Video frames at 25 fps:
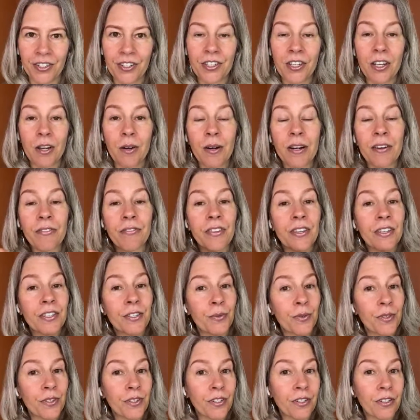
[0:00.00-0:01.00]
So if
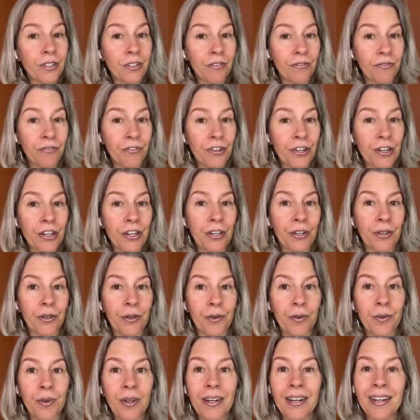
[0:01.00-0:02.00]
this was good for
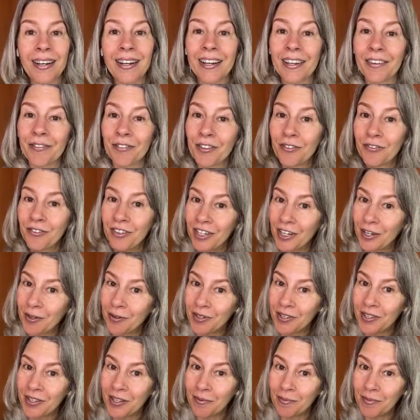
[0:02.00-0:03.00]
you, give the video
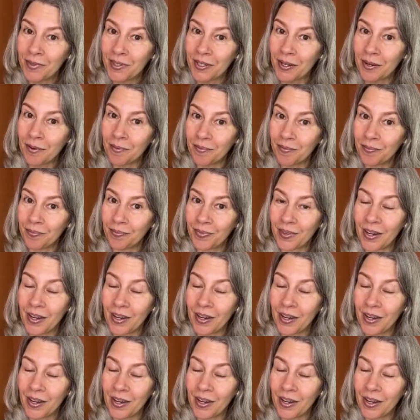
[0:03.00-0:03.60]
a thumbs up.